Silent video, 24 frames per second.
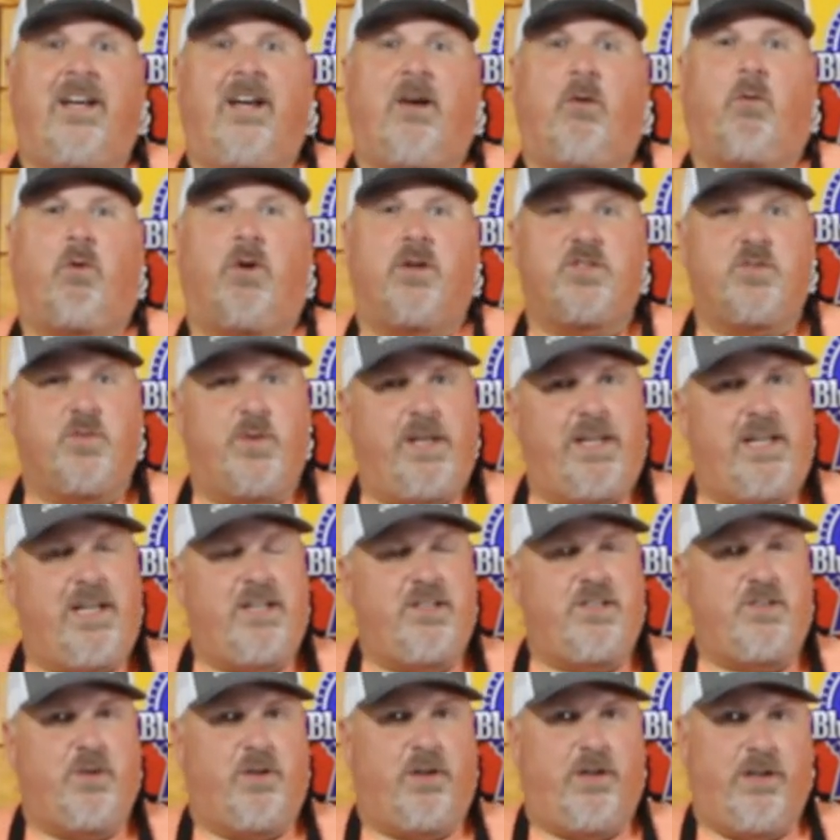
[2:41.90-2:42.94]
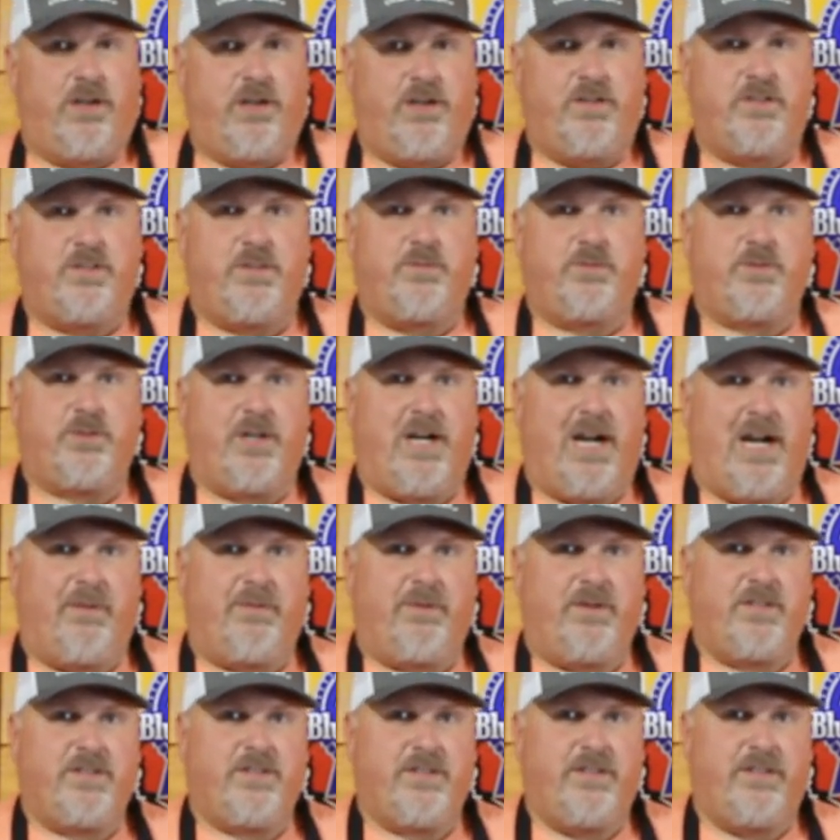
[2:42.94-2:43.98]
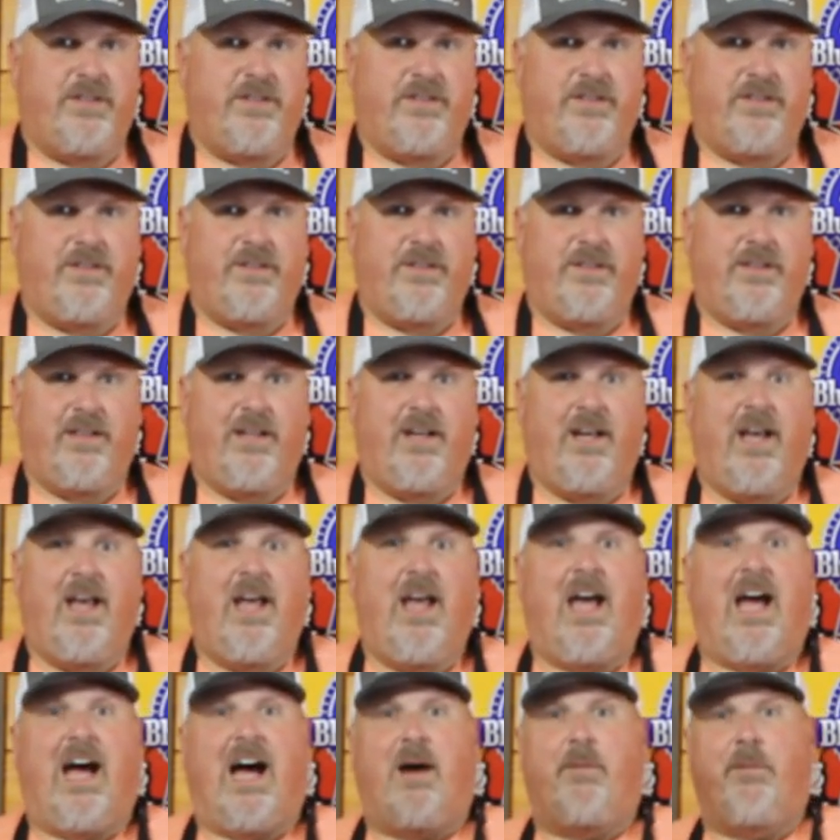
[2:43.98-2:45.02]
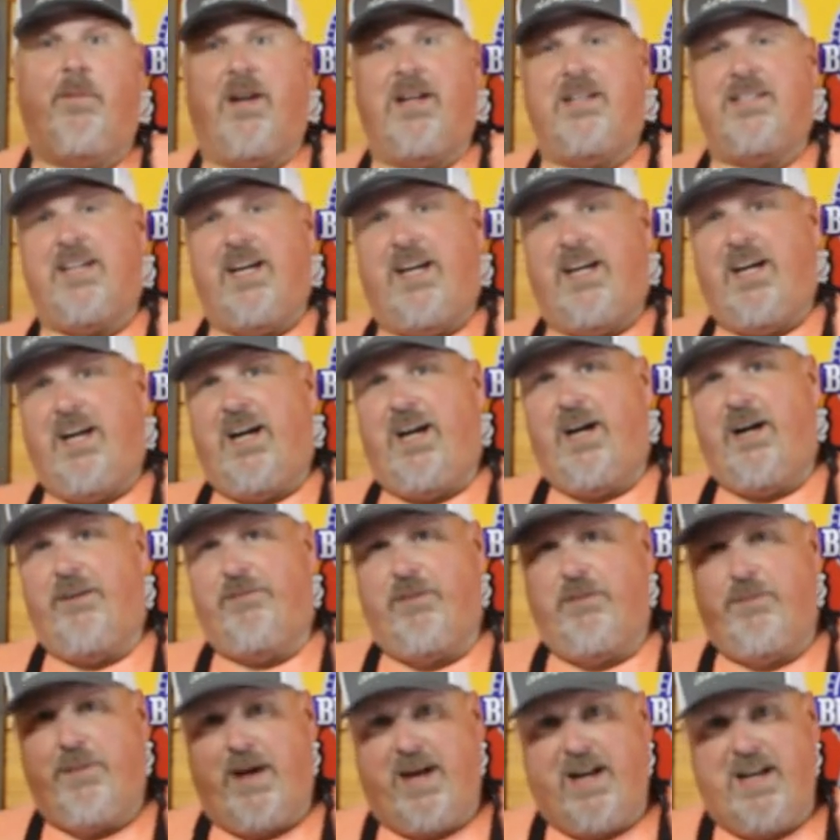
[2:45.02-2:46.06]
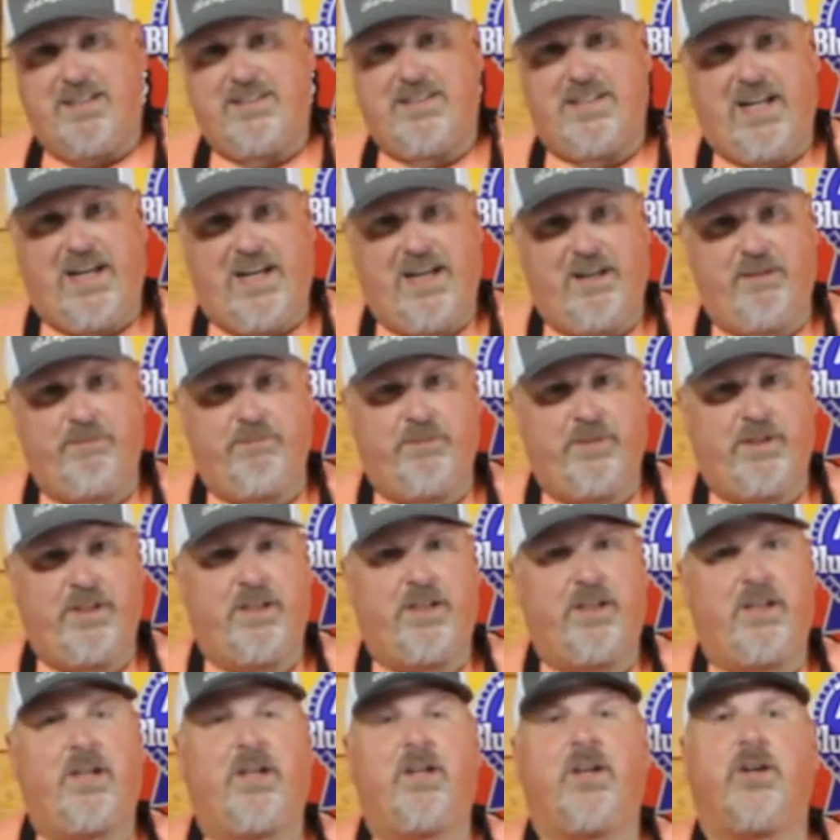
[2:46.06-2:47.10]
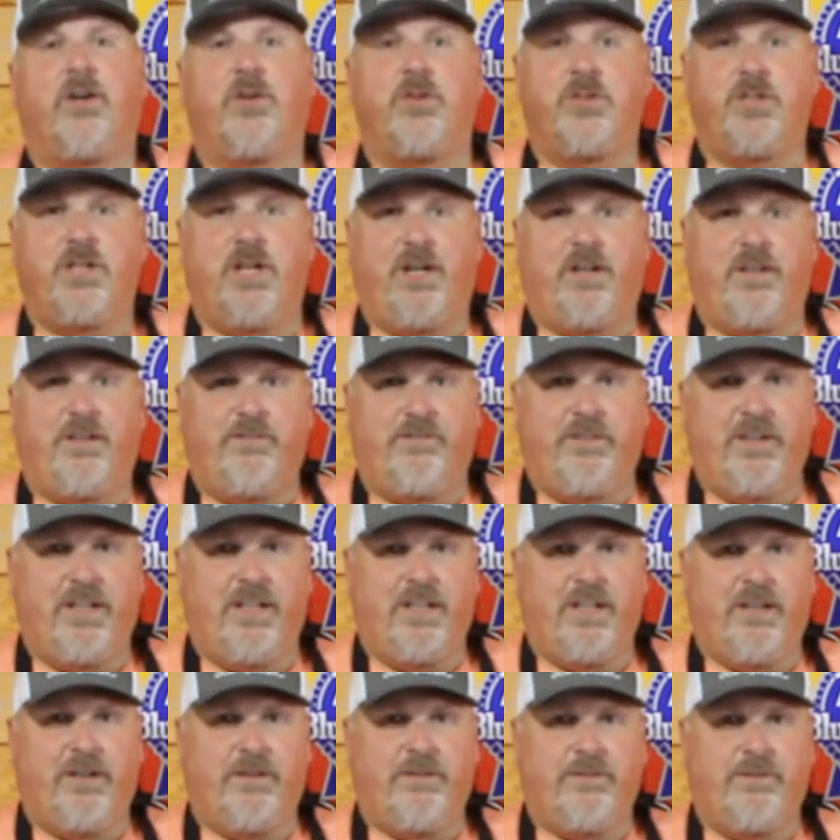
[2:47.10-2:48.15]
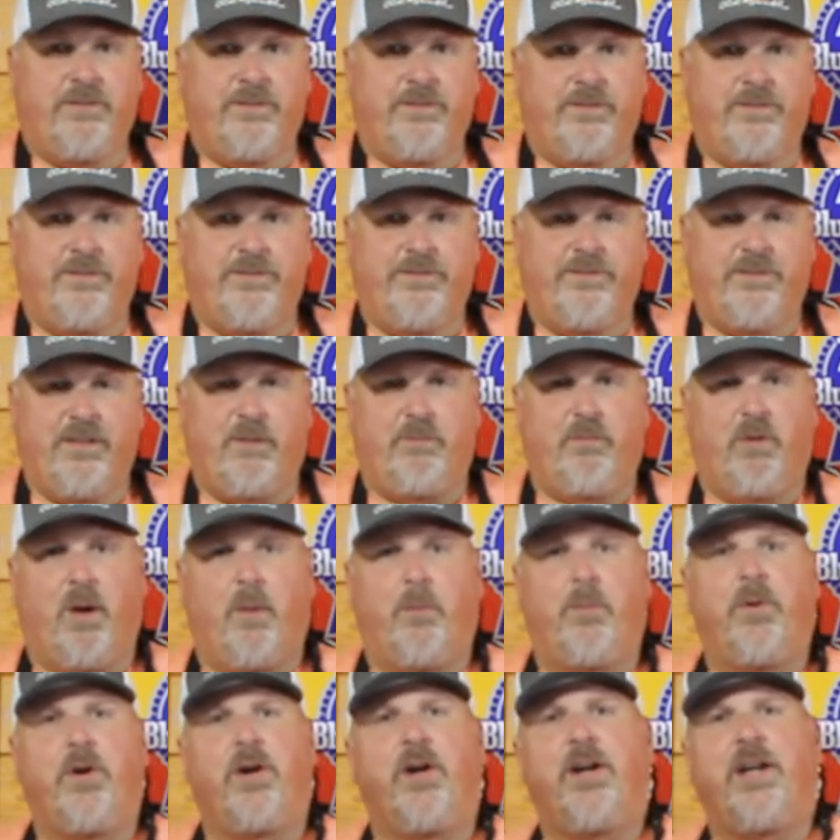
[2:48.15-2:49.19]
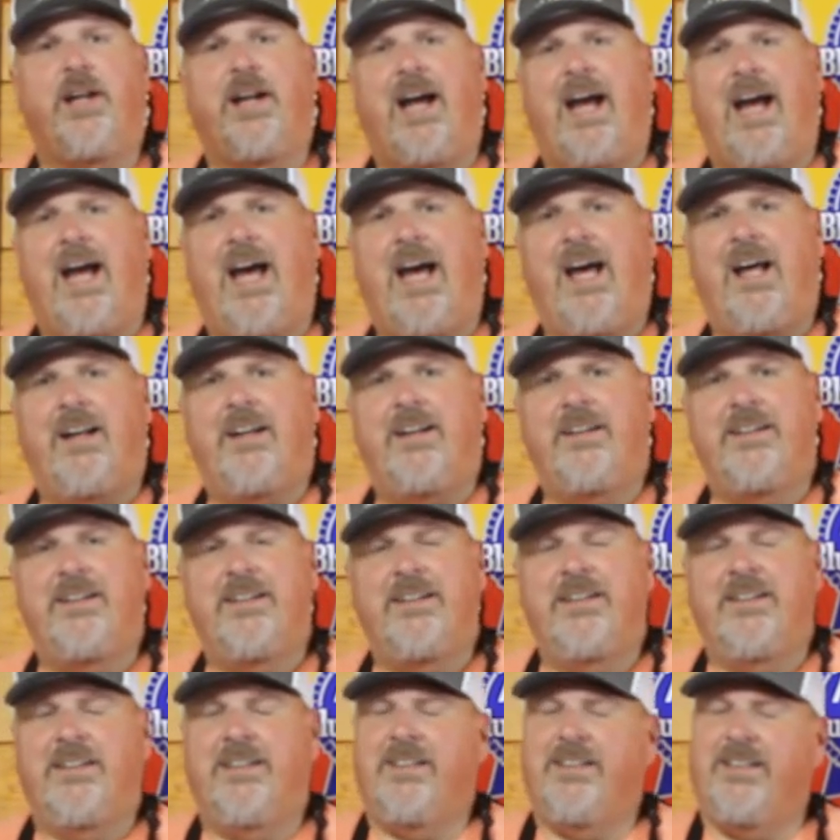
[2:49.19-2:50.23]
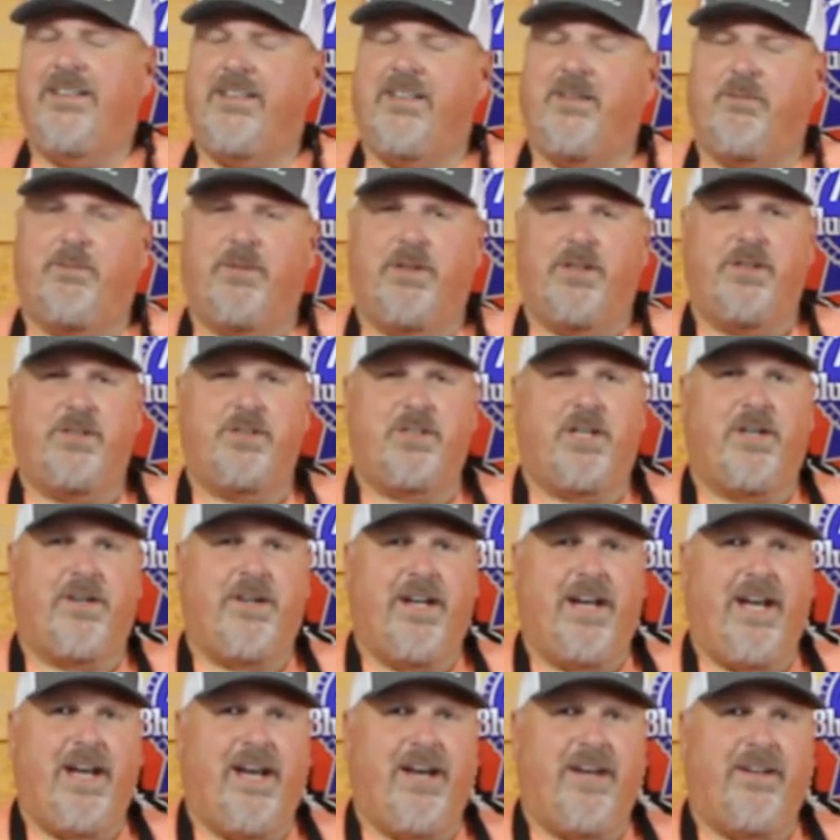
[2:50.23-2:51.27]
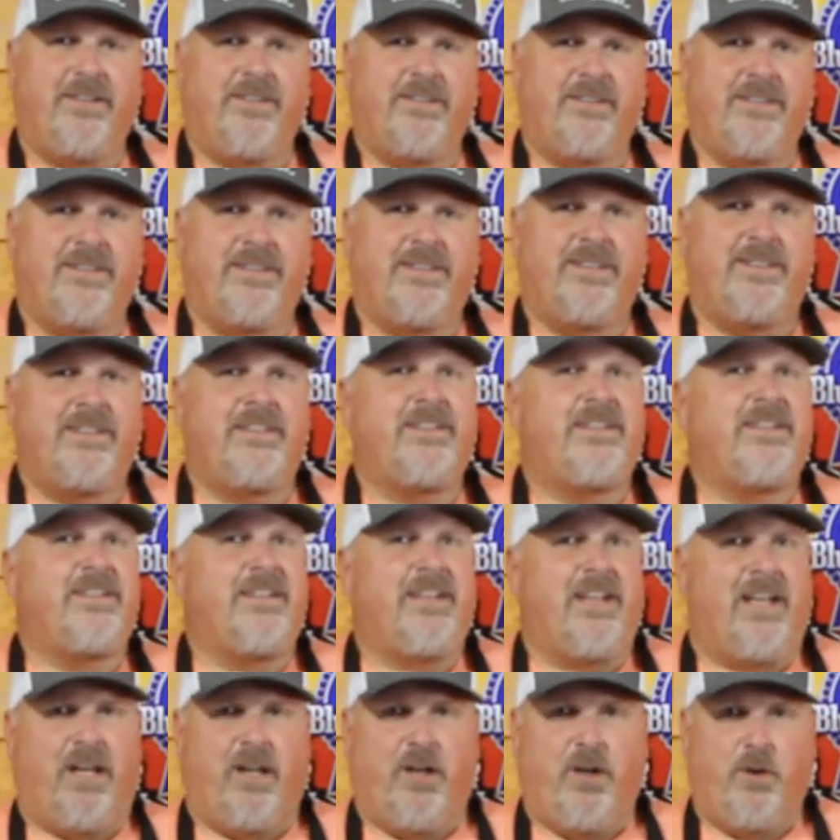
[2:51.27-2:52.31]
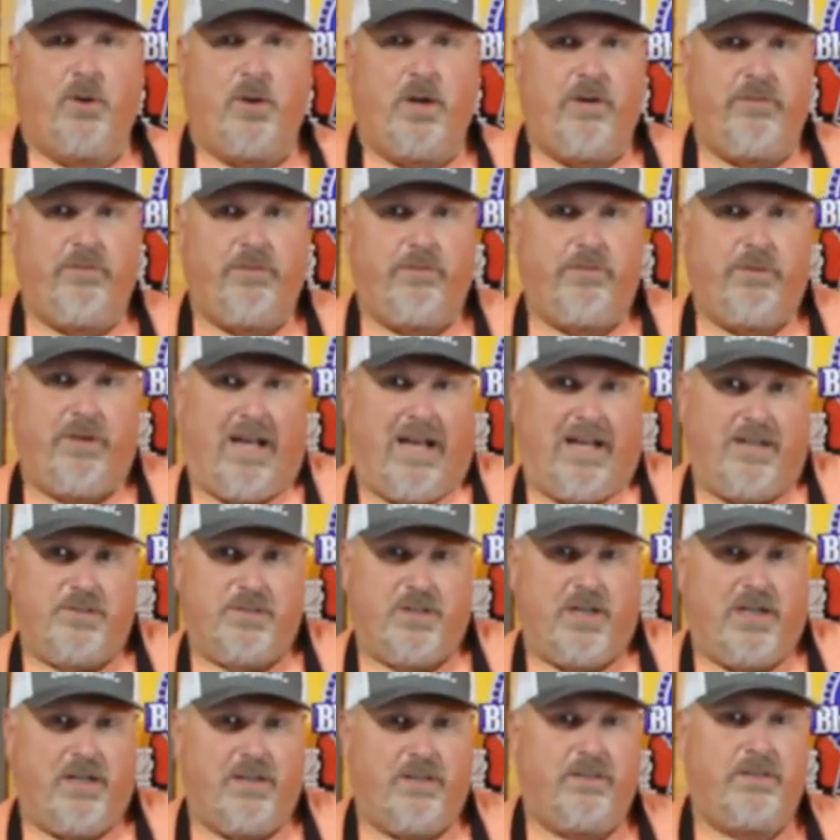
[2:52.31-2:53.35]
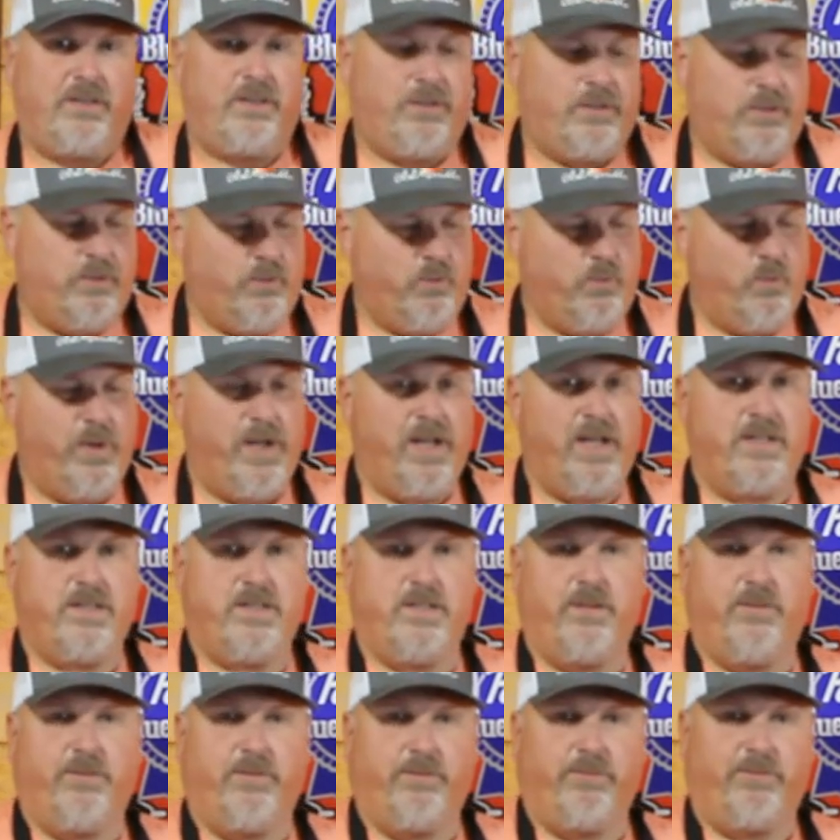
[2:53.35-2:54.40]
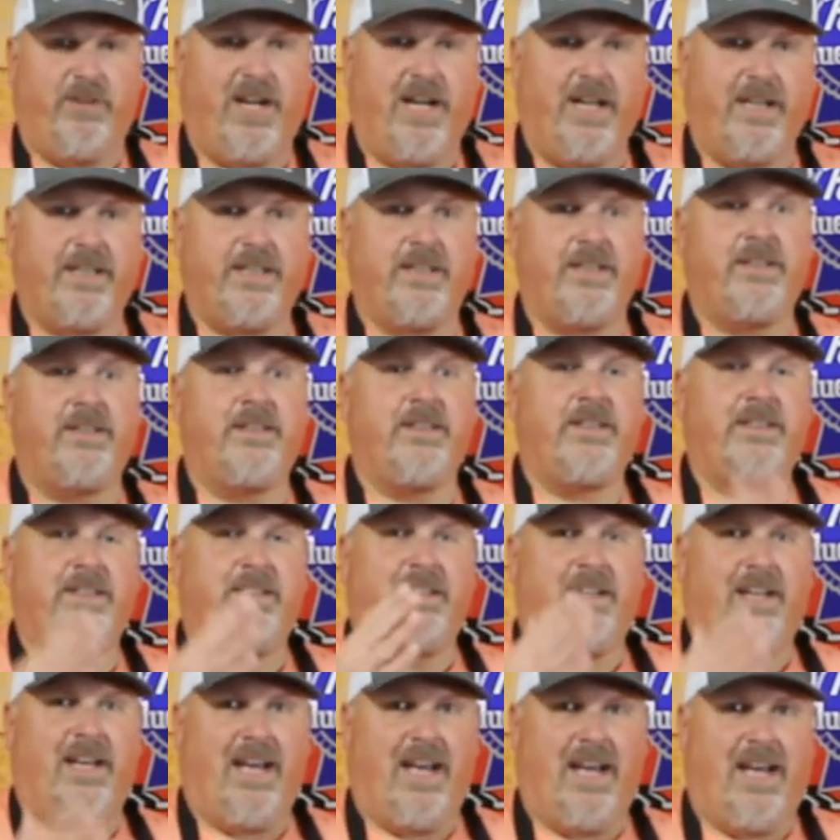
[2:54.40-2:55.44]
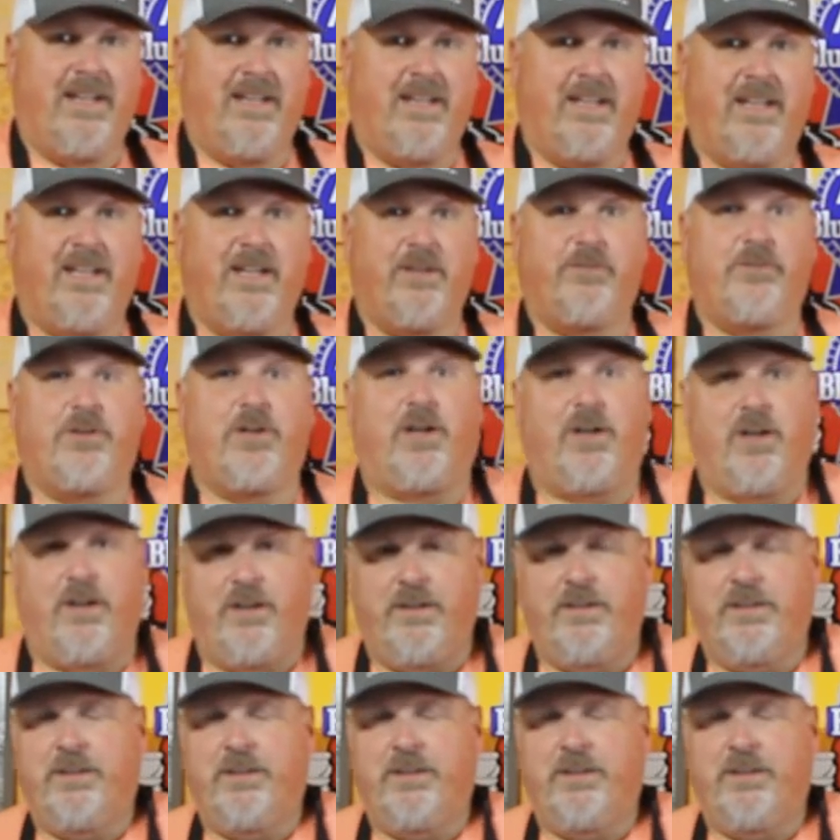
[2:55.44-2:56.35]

Once we get to 100 subscribers, I'm going to take everybody's name who shared the video, I'm going to put it in a hat, I'm going to draw it out, and whoever I draw wins the vodka and the gift card.